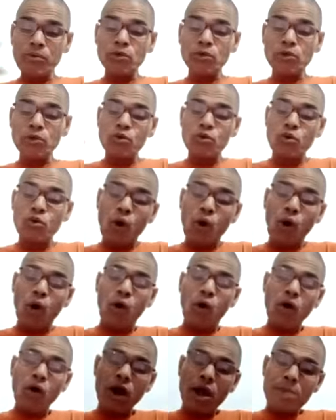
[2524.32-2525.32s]
to
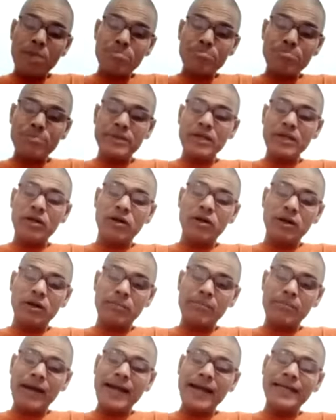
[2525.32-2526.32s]
go beyond
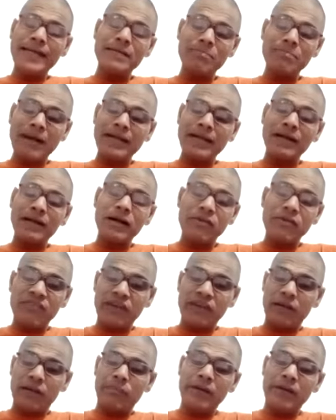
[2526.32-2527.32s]
mind, matter, and
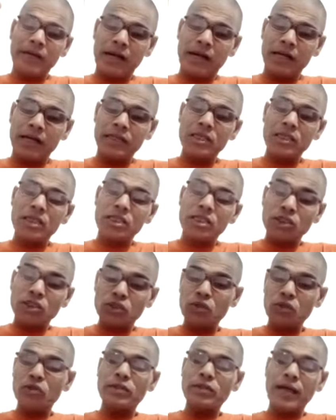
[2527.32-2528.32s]
phenomenon,
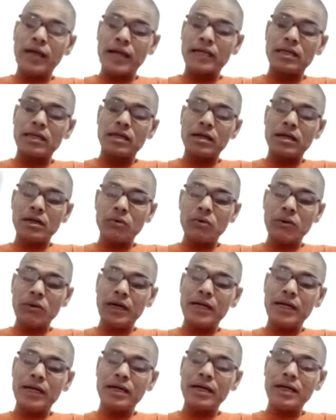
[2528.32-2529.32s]
so that
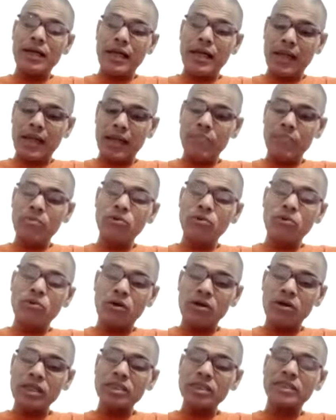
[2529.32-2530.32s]
one able to
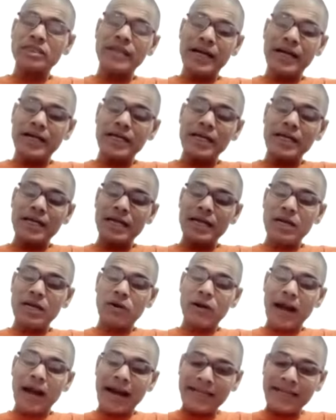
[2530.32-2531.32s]
understand
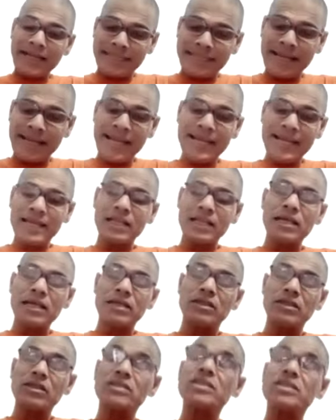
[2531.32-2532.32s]
or attain
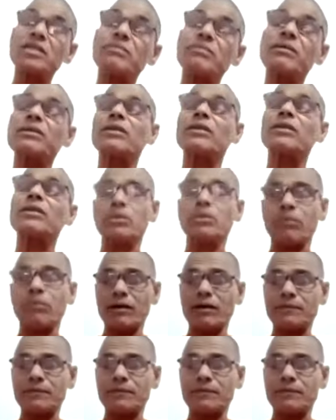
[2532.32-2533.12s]
the Shiva Tattva,